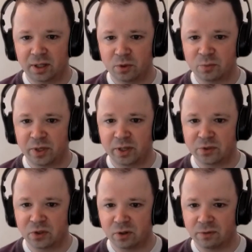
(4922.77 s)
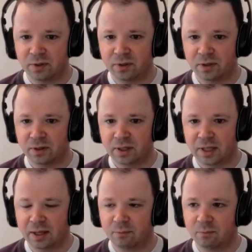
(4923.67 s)
what's been observed
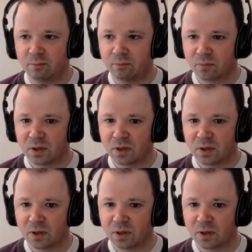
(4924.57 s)
um, so the